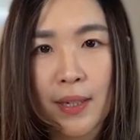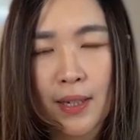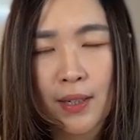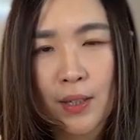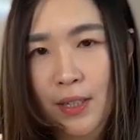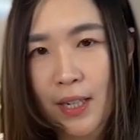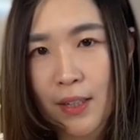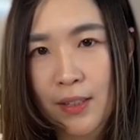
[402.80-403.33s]

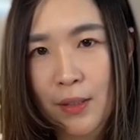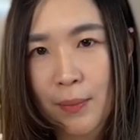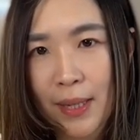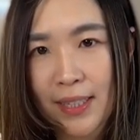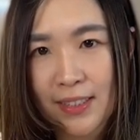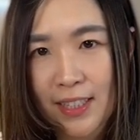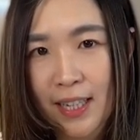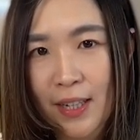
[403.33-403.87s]
look under
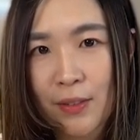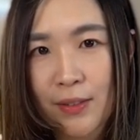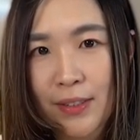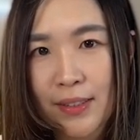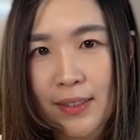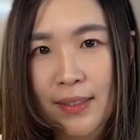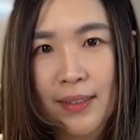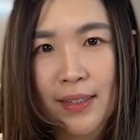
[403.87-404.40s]
My
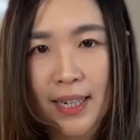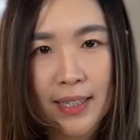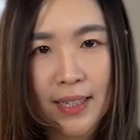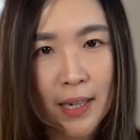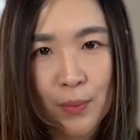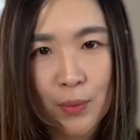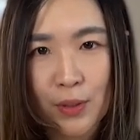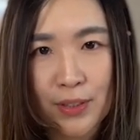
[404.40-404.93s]
Styles,
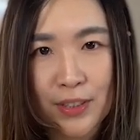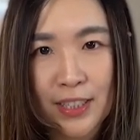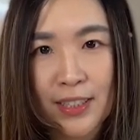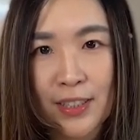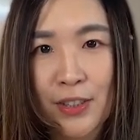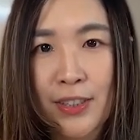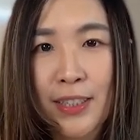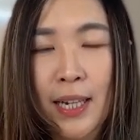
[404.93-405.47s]
and then we'll
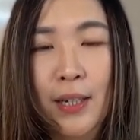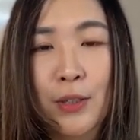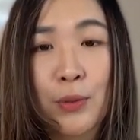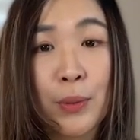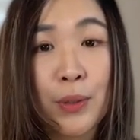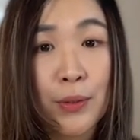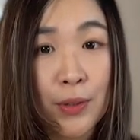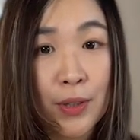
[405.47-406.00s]
see the
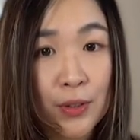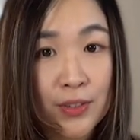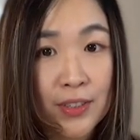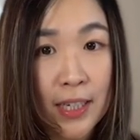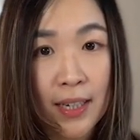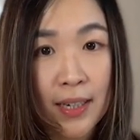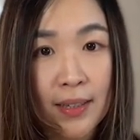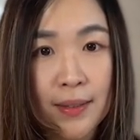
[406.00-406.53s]
styles we've
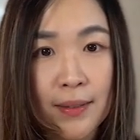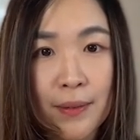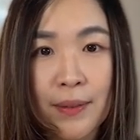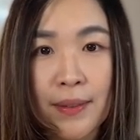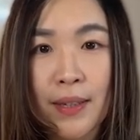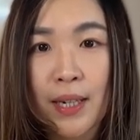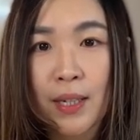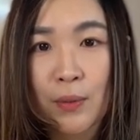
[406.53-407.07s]
used here
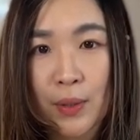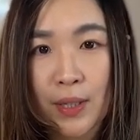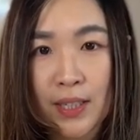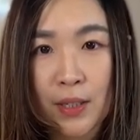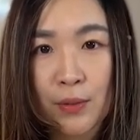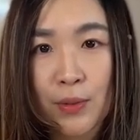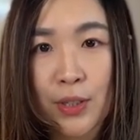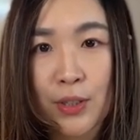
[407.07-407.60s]
and
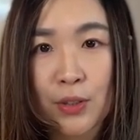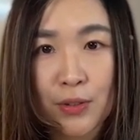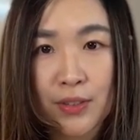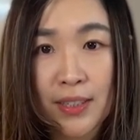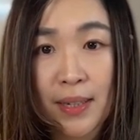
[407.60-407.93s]
we can reuse